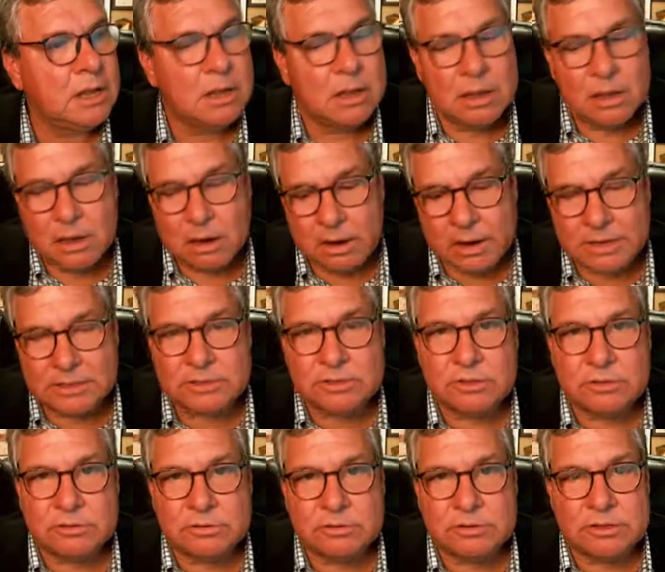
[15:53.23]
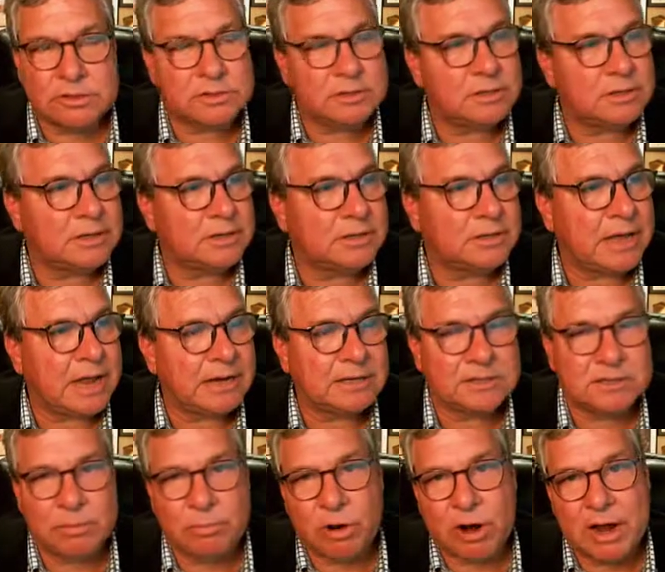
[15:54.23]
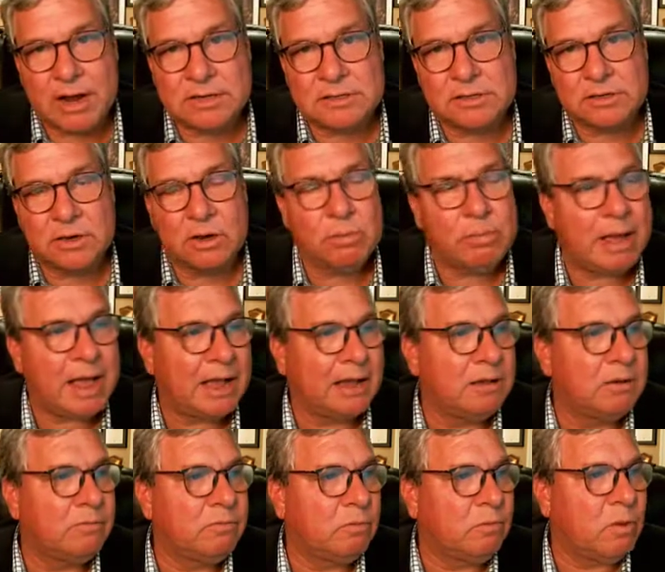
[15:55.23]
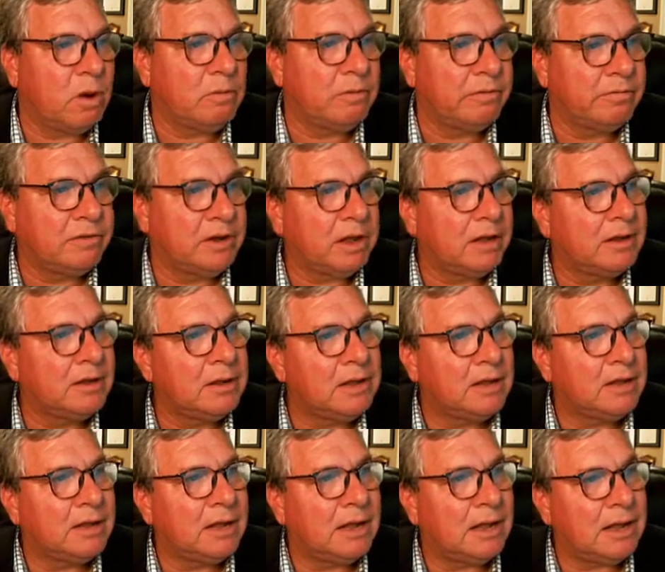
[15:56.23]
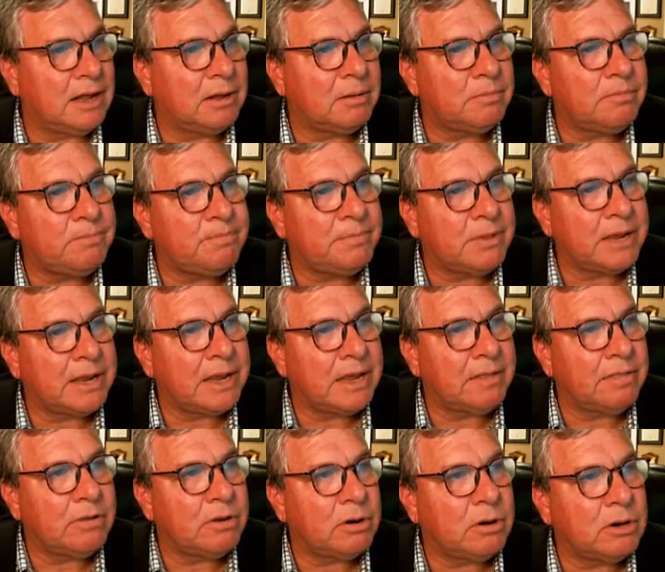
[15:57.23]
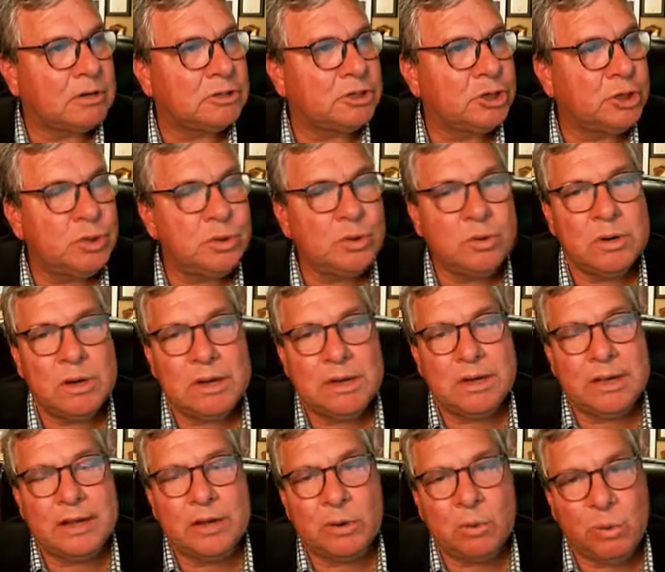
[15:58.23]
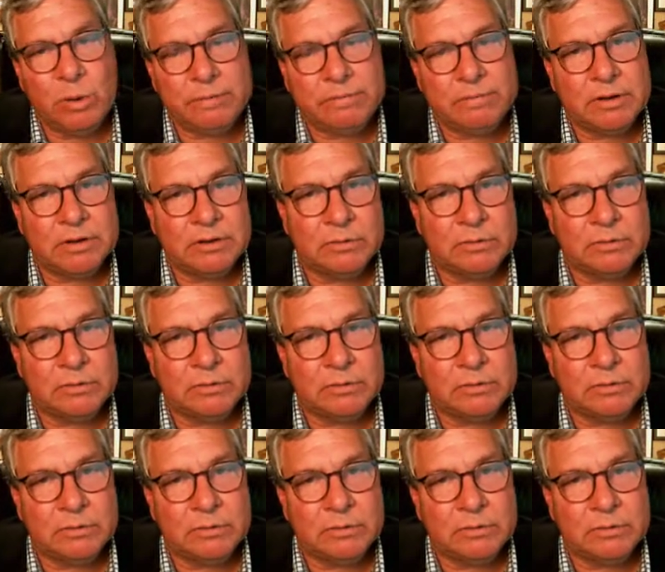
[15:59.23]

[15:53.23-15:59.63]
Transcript: All right, so just to kind of summarize and go back over what we've done, again, there are two equivalent